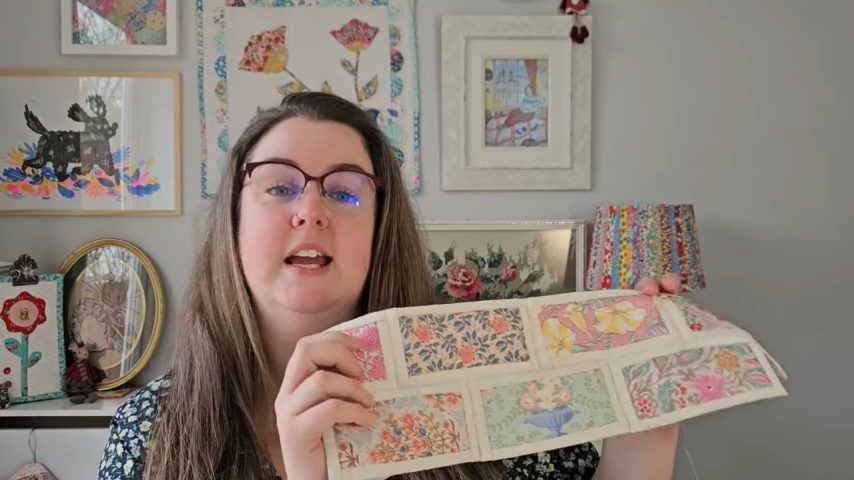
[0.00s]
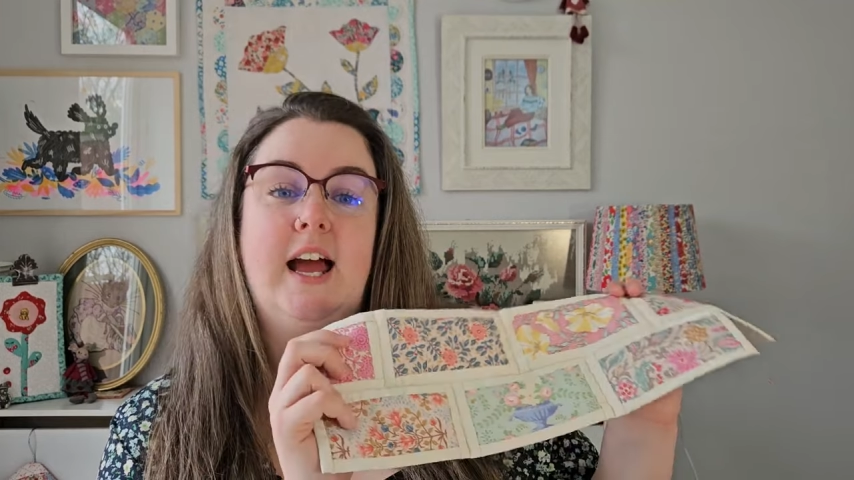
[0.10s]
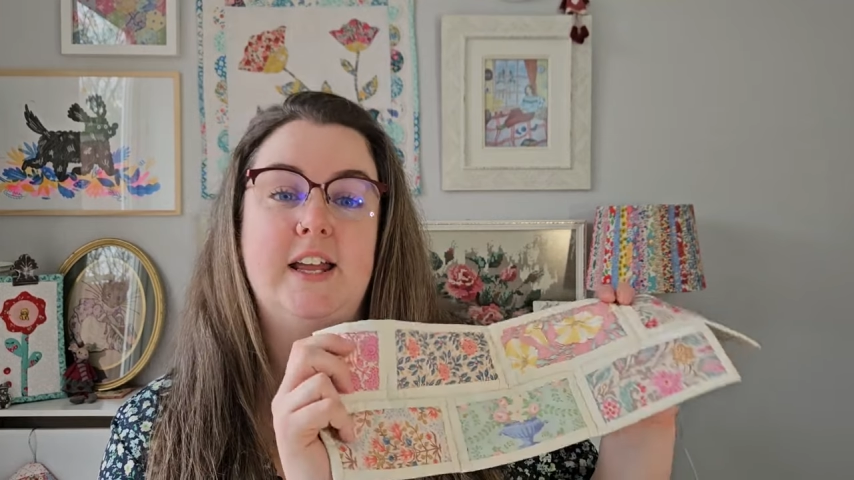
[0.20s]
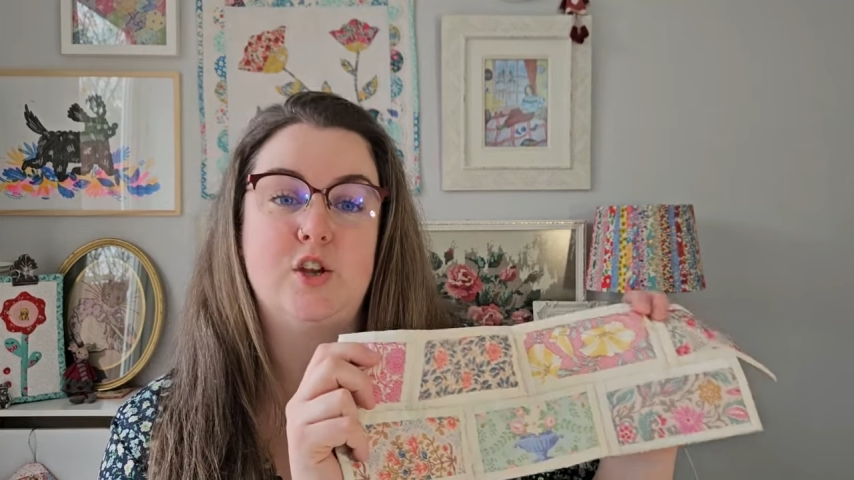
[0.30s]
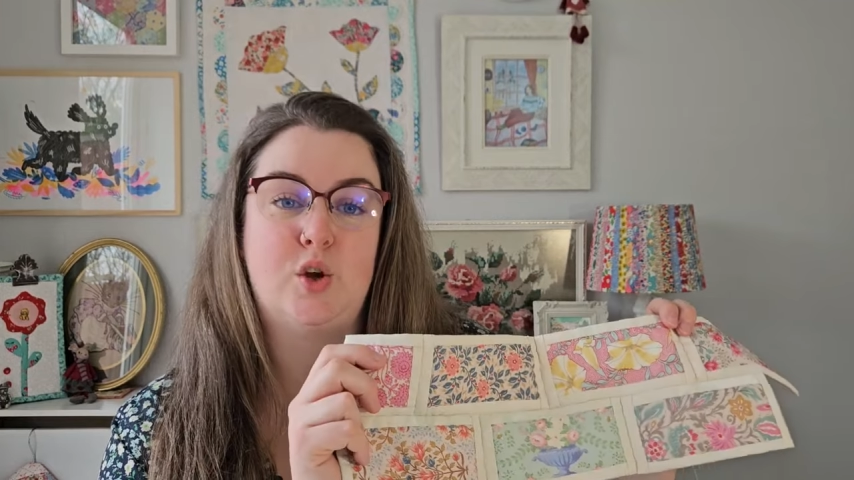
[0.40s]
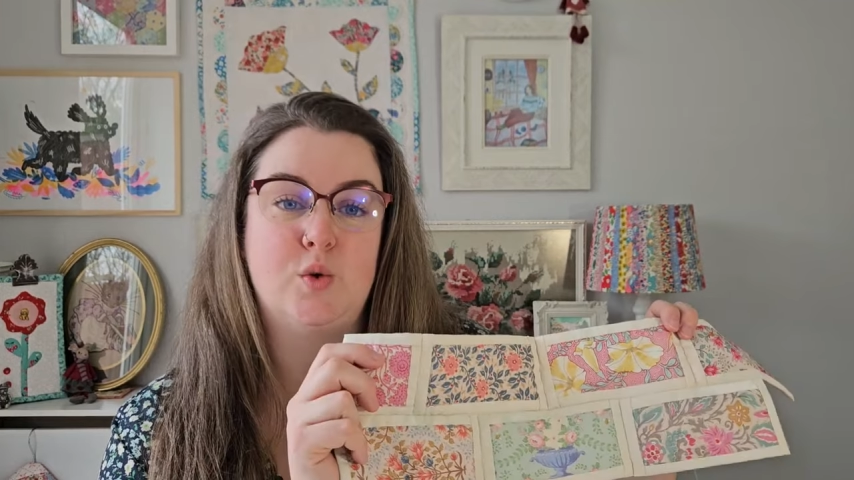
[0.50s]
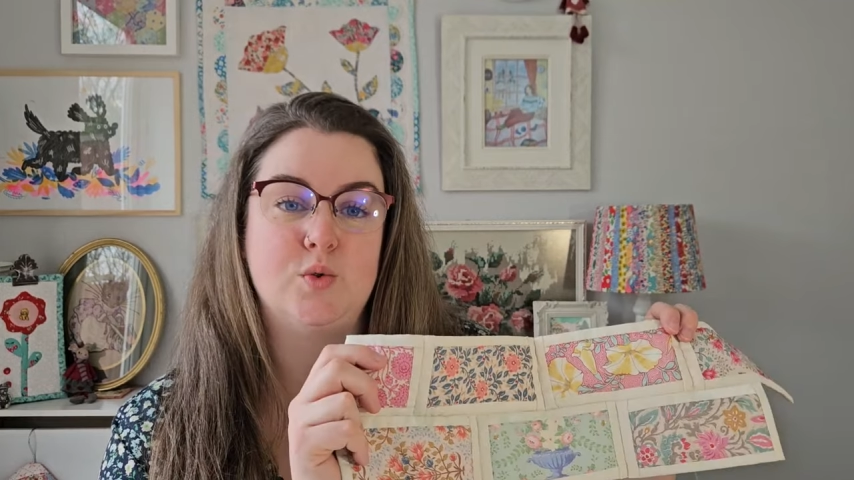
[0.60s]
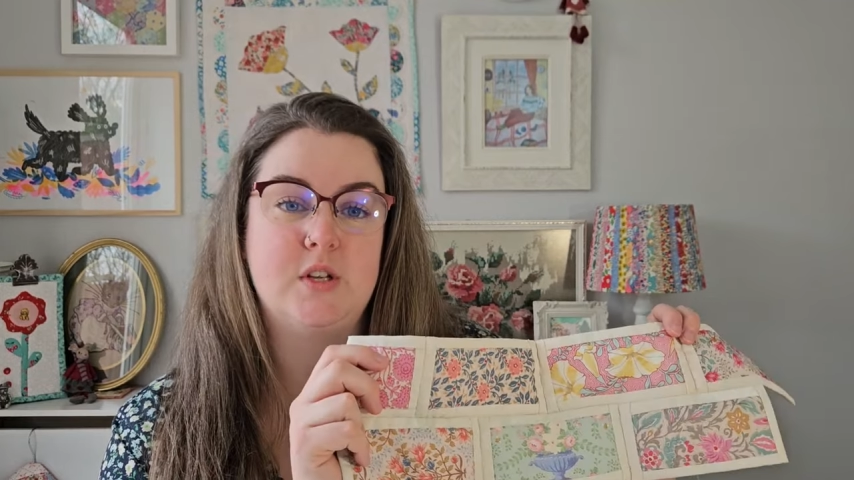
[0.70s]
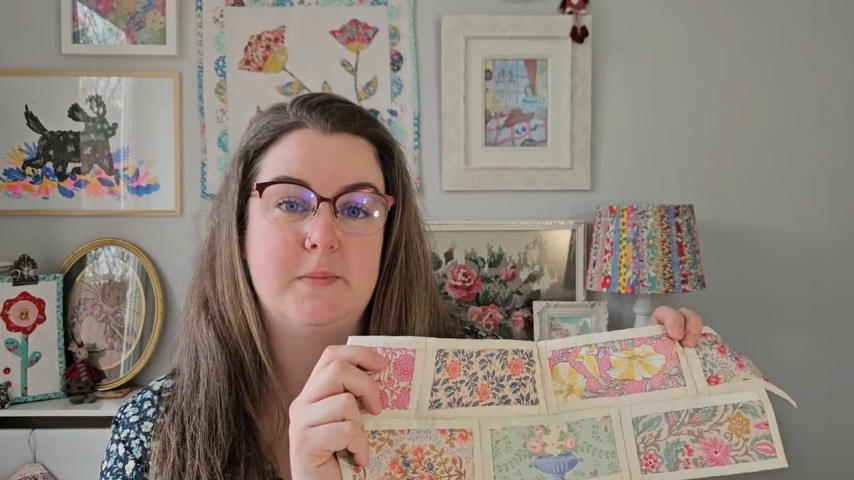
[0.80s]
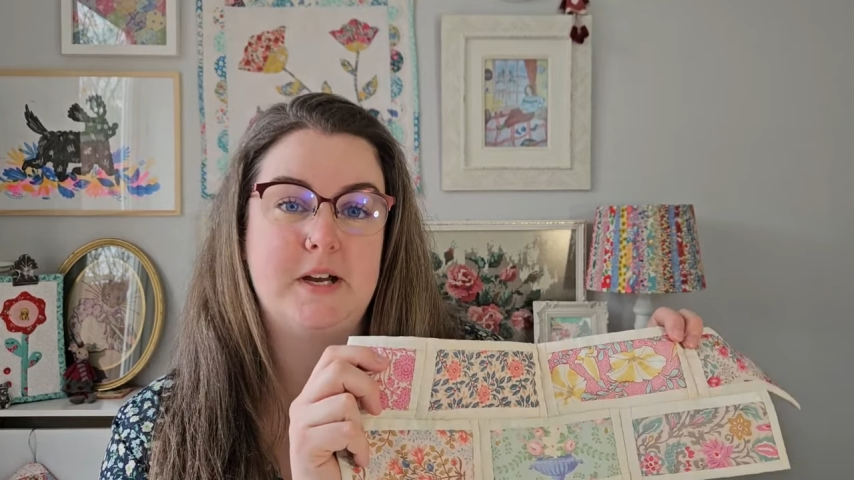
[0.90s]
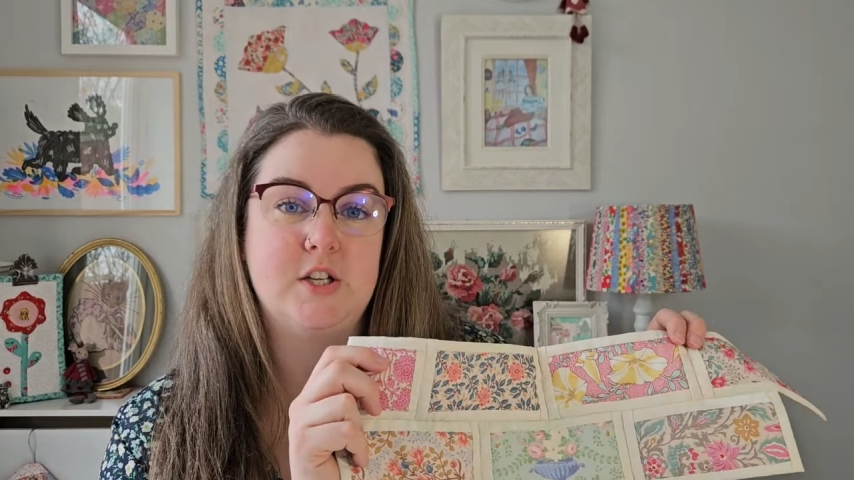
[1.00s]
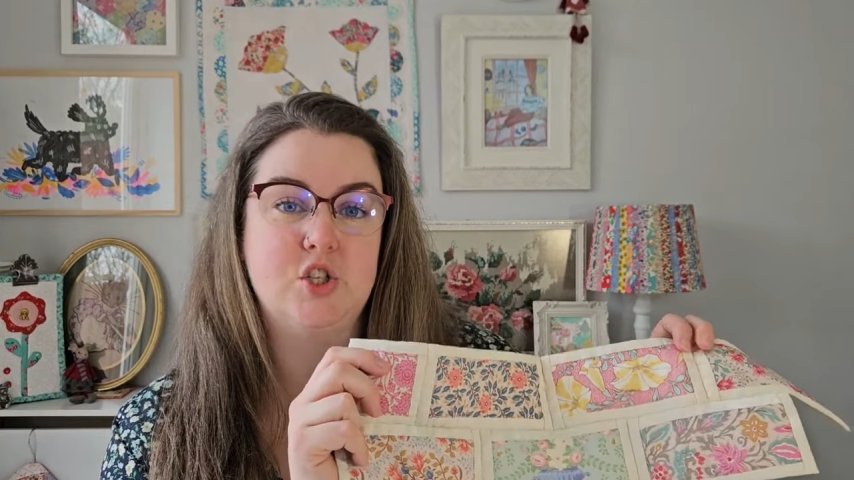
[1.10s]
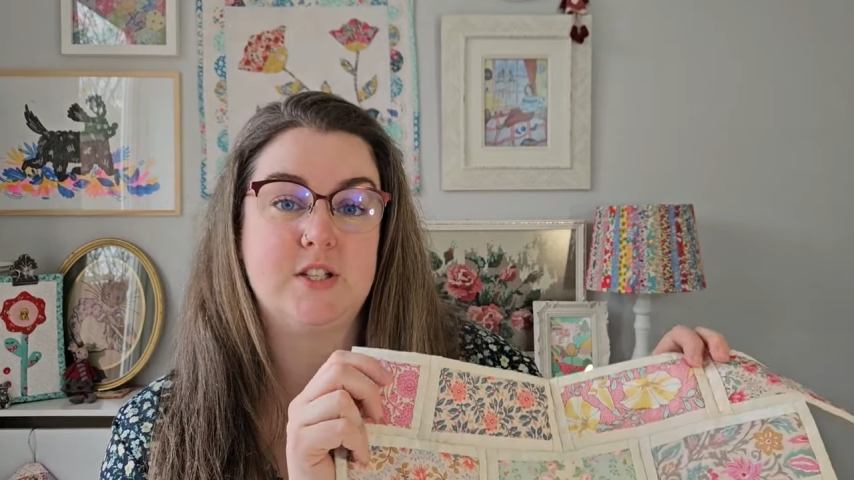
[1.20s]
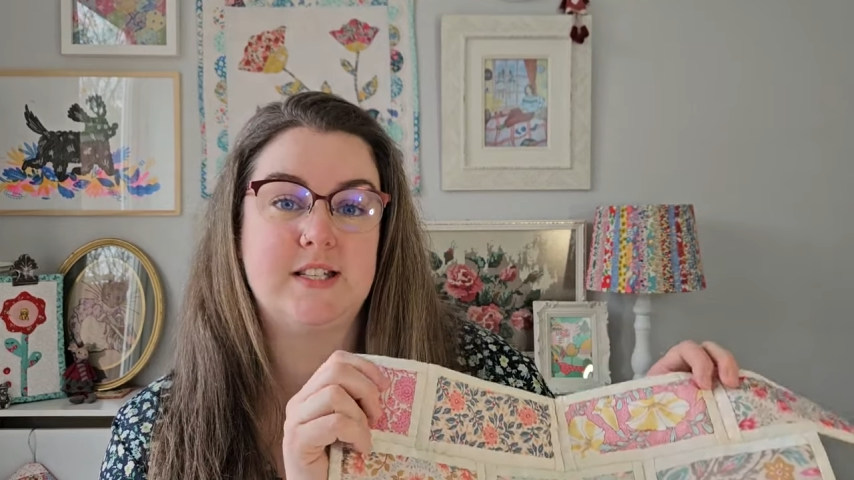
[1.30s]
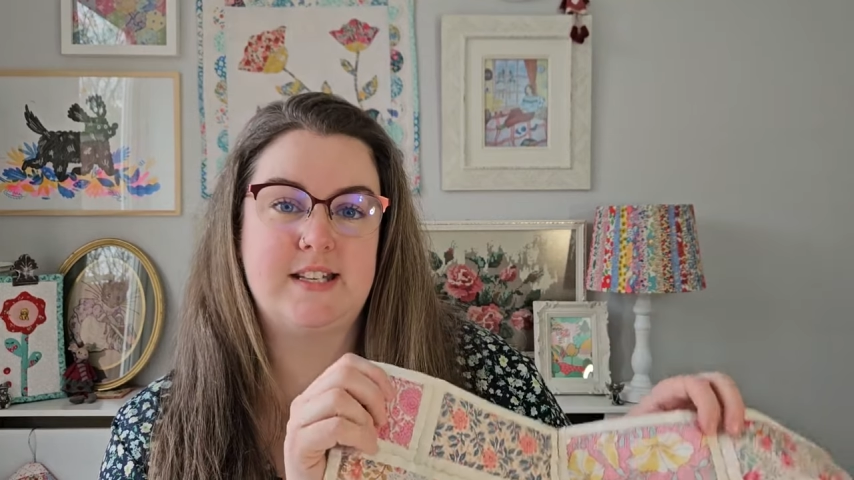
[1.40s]
and you can also
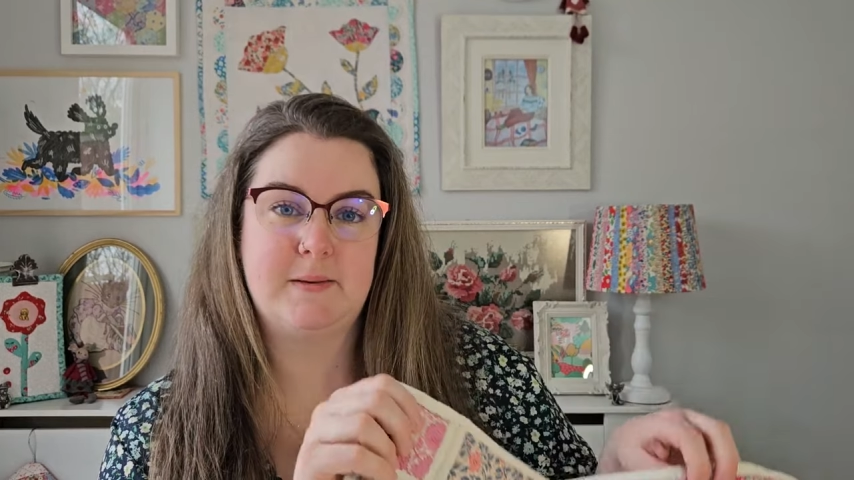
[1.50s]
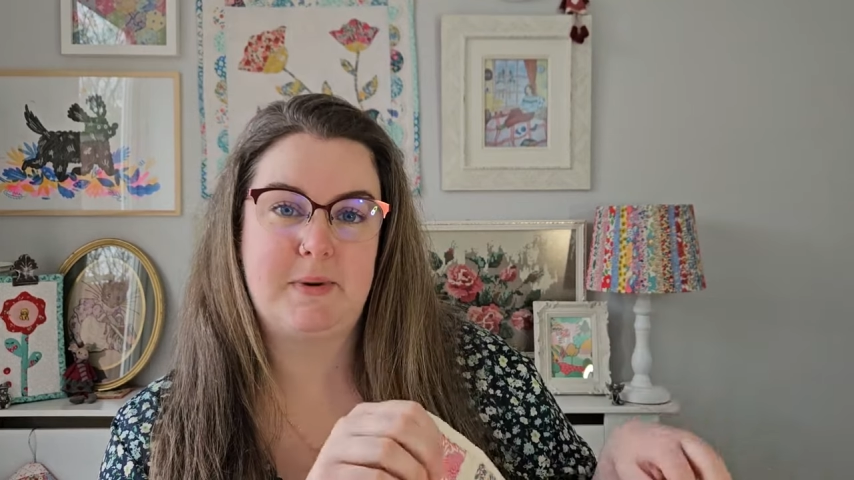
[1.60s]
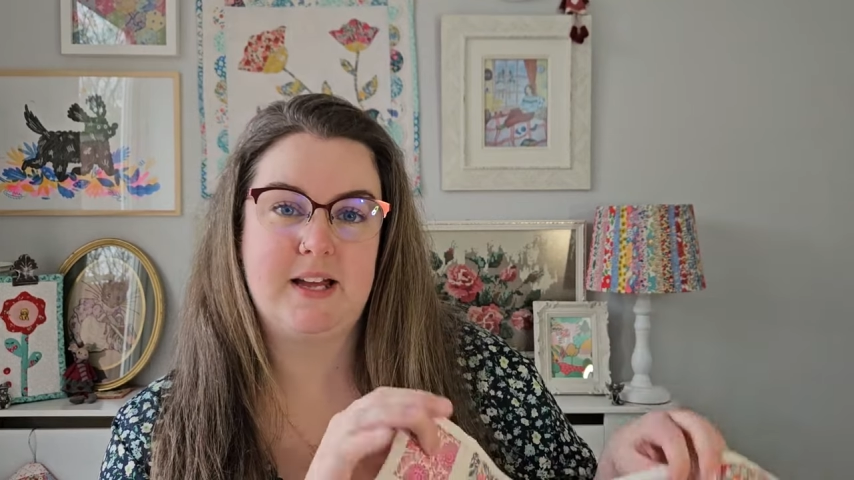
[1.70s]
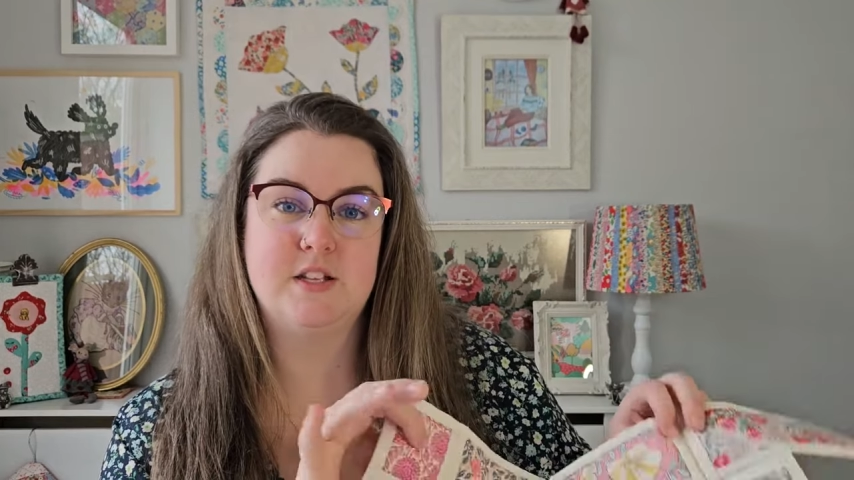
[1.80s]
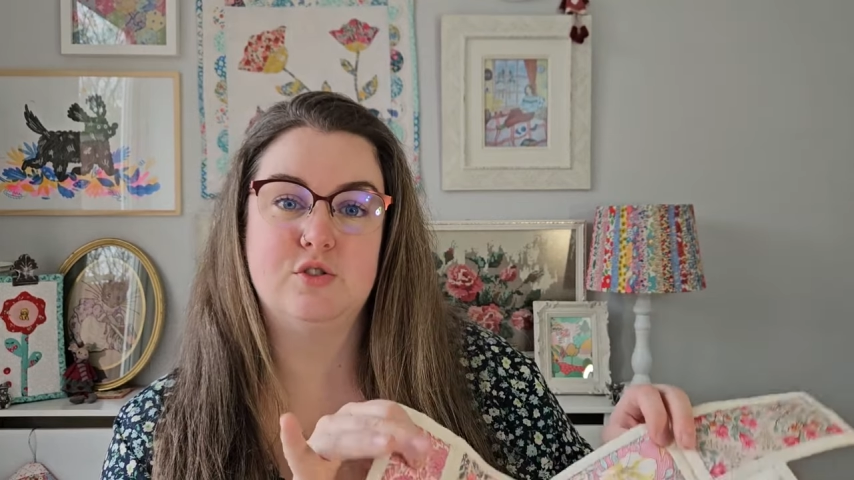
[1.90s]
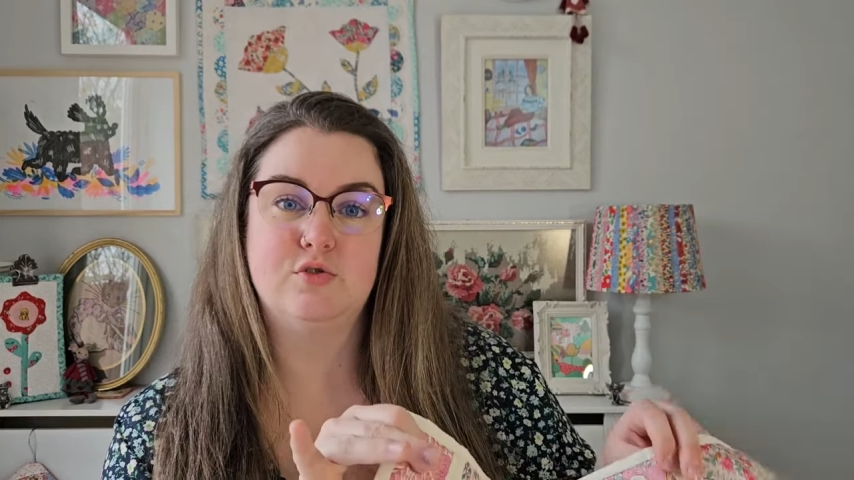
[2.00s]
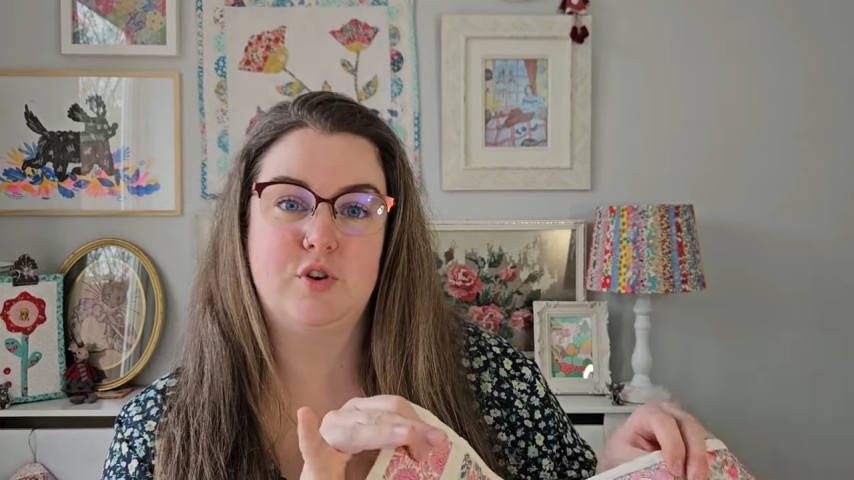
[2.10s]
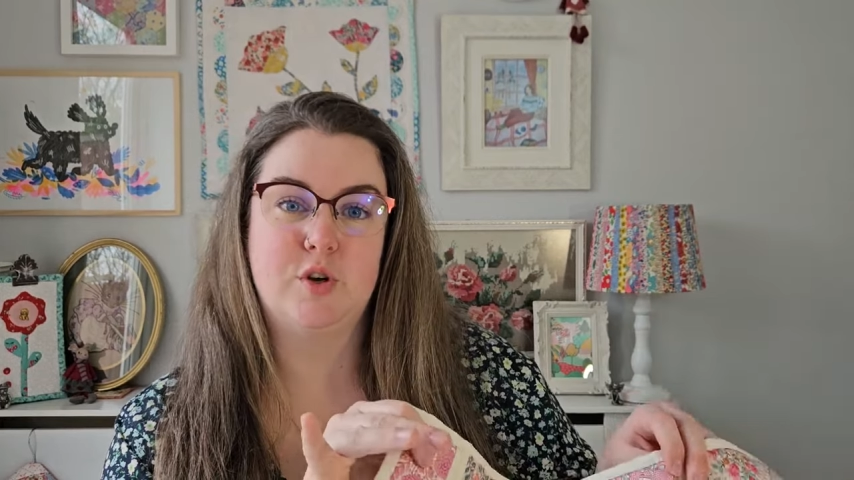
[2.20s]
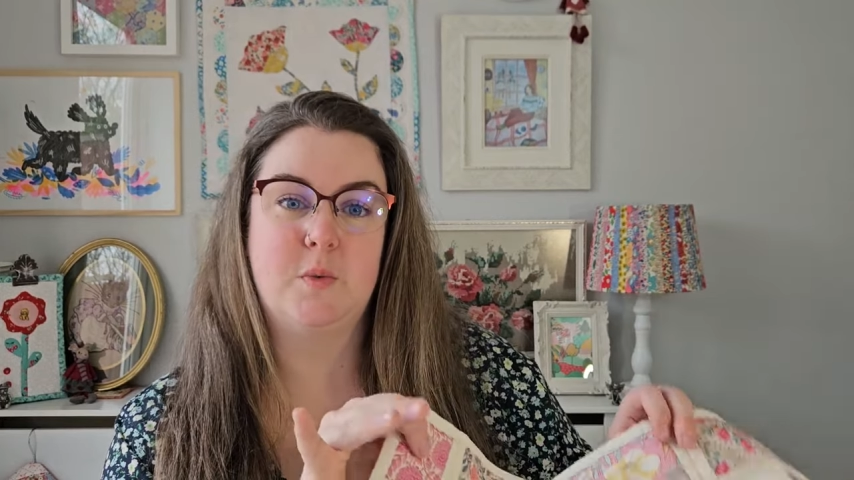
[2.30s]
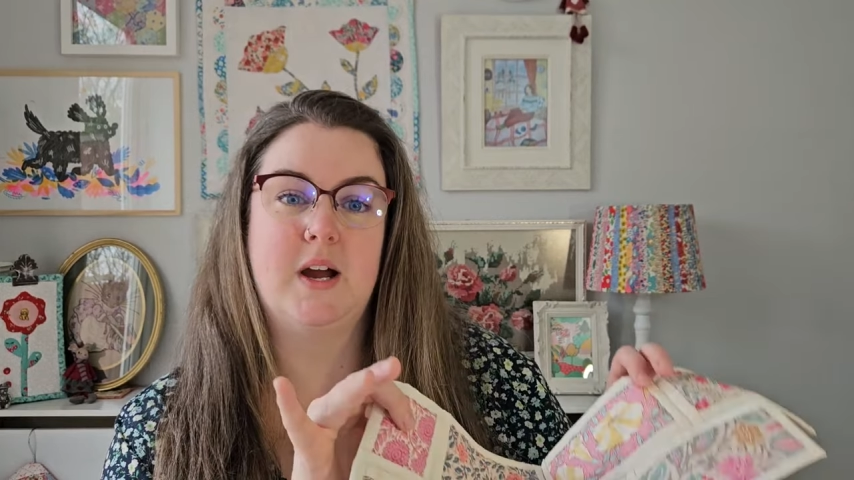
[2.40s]
purchase the templates through